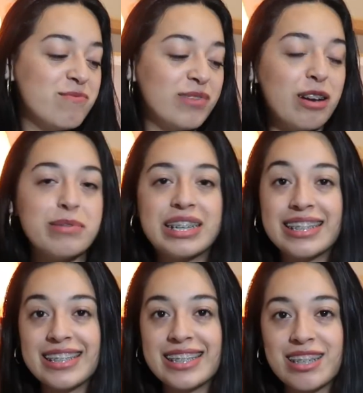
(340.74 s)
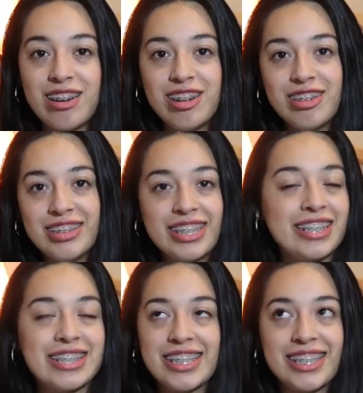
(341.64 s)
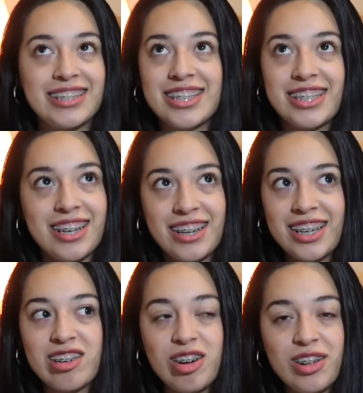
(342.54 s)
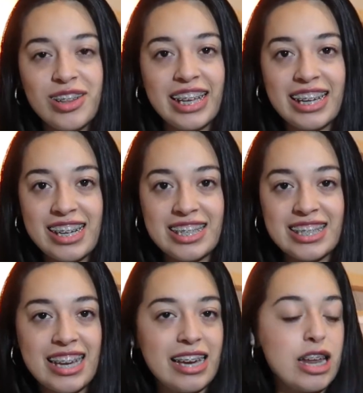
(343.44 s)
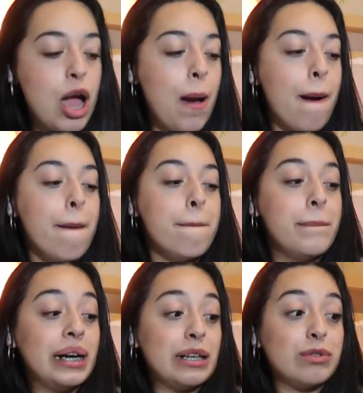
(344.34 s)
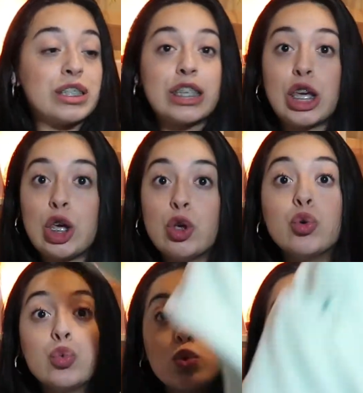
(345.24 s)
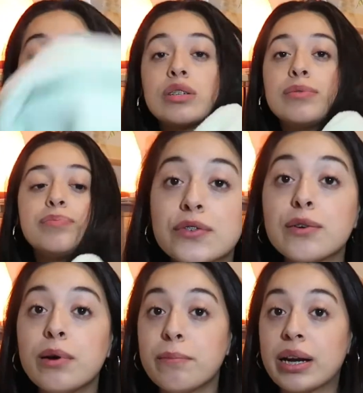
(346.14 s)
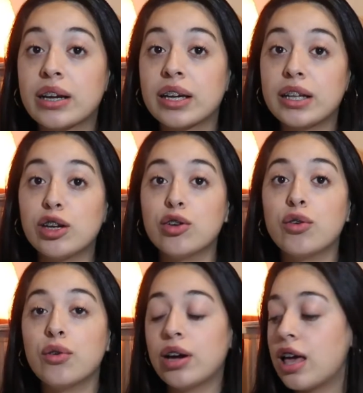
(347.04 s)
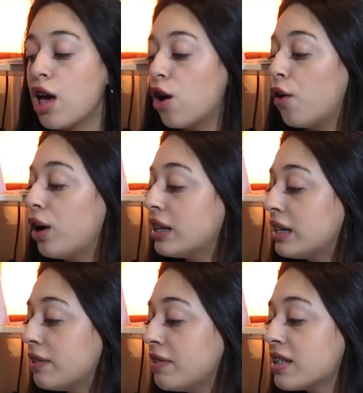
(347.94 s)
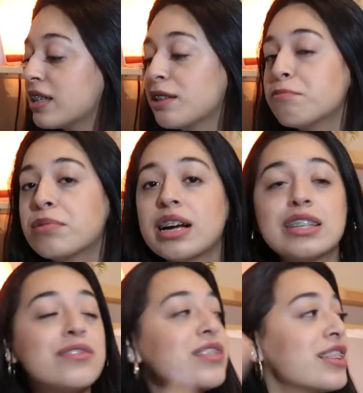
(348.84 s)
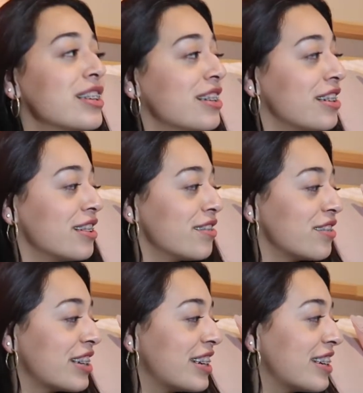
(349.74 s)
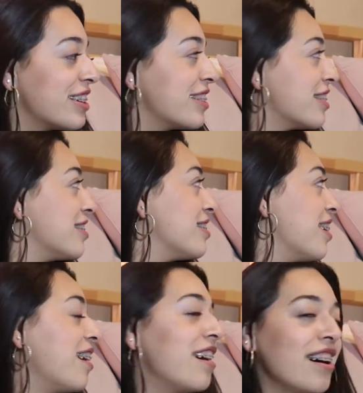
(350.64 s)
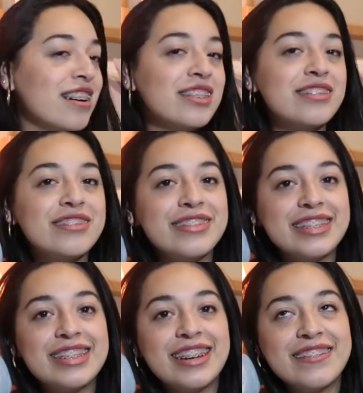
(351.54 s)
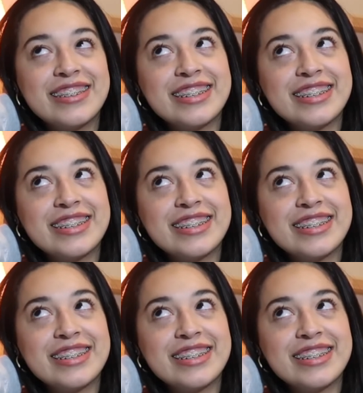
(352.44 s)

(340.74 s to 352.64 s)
Not because it's cold, because it does not get cold, like I said, but it was cute. It's from American Eagle. Oh, I didn't even see the price for the other freaking stuff. Damn